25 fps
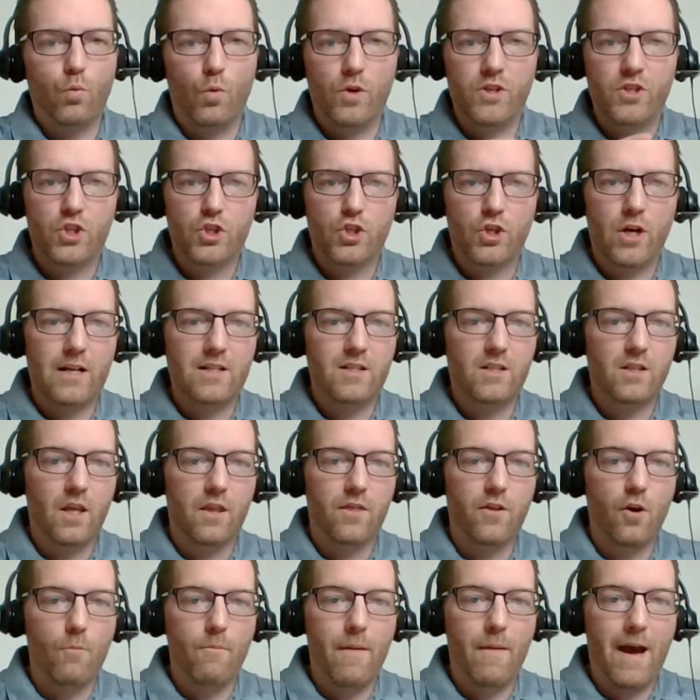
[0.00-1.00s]
when Stretch
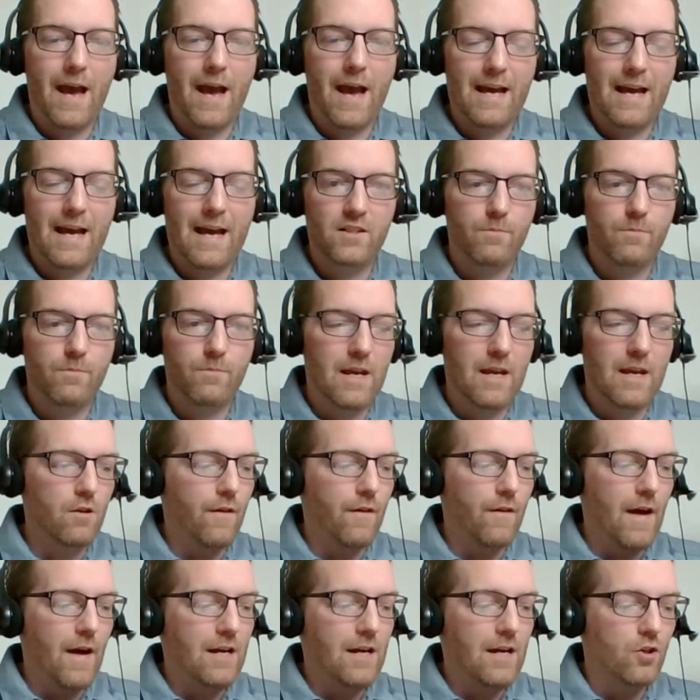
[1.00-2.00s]
Litho Matte is
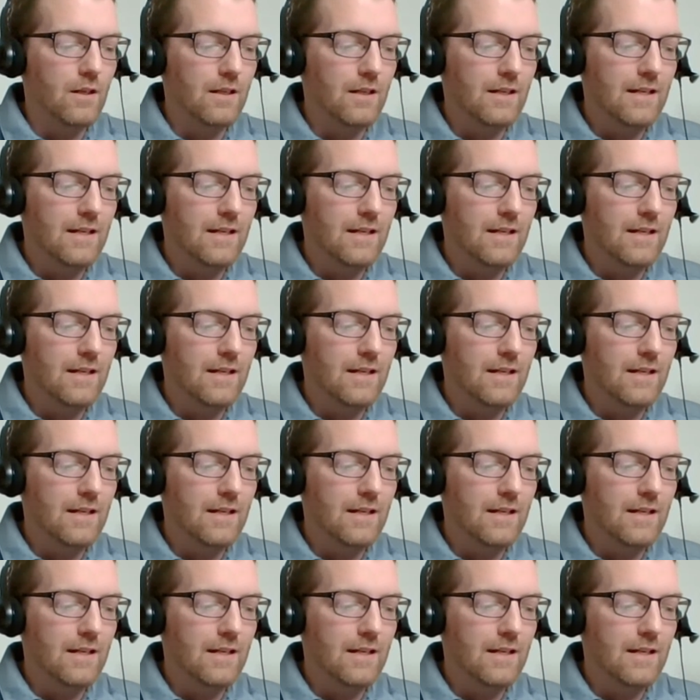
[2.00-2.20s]
manufactured,